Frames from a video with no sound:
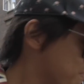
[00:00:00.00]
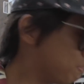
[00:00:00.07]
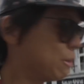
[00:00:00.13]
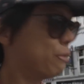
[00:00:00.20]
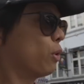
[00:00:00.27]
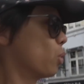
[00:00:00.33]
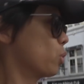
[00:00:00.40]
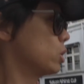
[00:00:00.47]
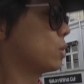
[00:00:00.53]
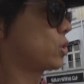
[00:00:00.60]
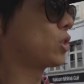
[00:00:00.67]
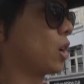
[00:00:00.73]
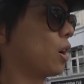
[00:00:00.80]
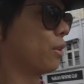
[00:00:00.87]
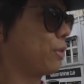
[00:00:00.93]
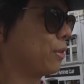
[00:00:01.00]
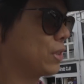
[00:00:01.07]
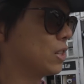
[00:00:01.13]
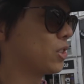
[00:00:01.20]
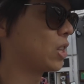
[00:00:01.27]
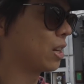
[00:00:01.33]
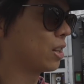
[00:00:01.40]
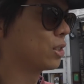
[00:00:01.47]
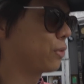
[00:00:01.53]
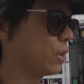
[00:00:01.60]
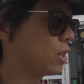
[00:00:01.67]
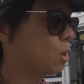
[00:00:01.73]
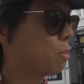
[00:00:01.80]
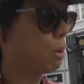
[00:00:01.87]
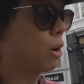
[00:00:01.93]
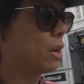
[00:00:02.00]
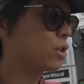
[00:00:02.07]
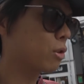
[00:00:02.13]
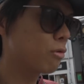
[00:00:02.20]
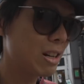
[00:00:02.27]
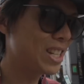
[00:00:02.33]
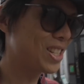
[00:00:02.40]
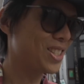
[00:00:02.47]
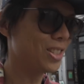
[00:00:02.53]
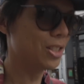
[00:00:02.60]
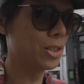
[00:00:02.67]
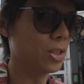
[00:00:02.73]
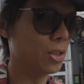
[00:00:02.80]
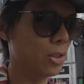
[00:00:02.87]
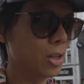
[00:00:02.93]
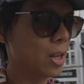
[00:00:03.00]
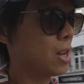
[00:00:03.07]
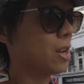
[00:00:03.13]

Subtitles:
before you start the 15 seconds video, but it's already started.